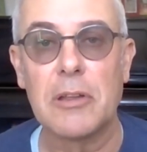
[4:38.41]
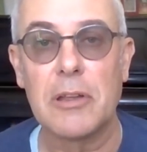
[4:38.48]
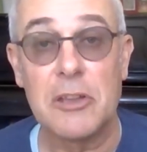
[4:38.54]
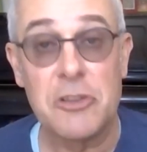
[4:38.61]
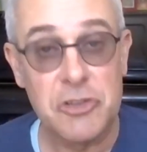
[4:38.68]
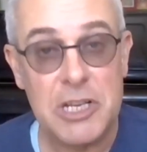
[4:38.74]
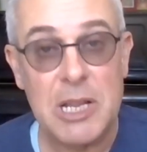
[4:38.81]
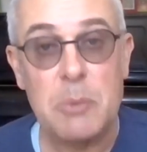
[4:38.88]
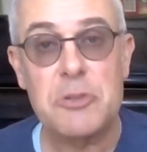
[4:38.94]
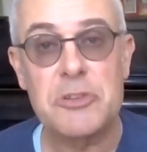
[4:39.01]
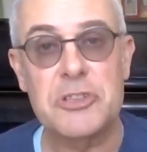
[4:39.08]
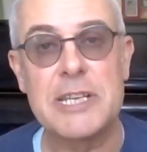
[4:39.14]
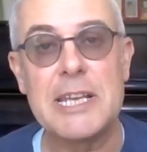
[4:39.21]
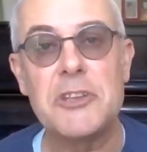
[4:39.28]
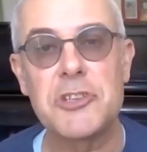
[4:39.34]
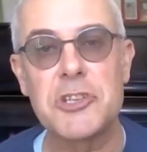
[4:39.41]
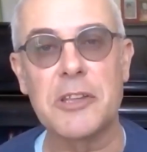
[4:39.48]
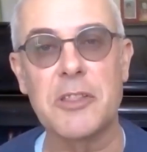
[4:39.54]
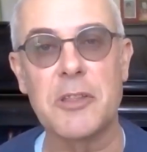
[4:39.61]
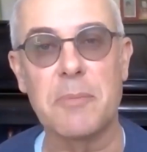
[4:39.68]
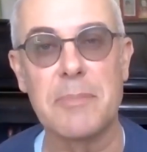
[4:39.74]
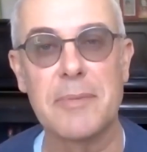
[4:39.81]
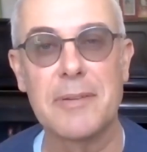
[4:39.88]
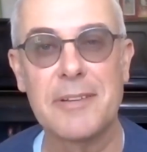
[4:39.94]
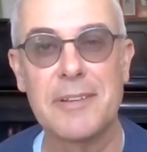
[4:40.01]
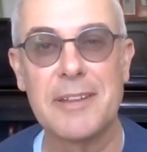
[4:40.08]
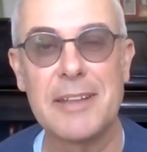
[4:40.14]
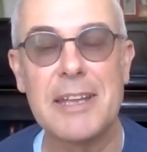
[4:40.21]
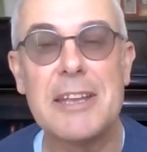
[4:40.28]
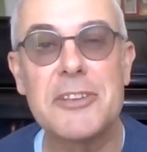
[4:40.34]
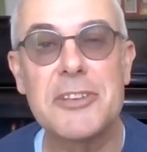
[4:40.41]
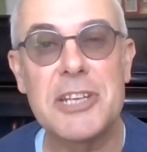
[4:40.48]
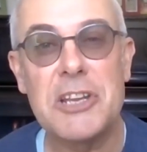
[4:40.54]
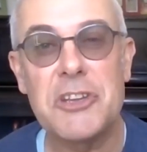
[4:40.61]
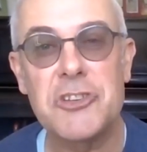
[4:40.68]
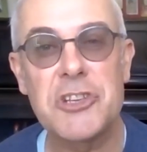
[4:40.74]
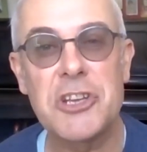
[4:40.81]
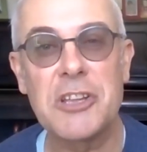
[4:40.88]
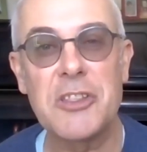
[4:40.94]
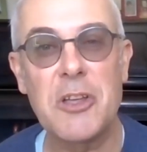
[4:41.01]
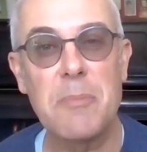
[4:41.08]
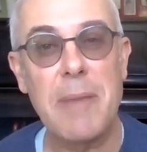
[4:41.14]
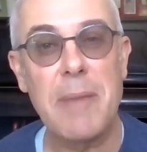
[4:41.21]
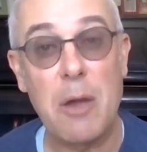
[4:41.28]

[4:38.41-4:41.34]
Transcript: and she was teaching them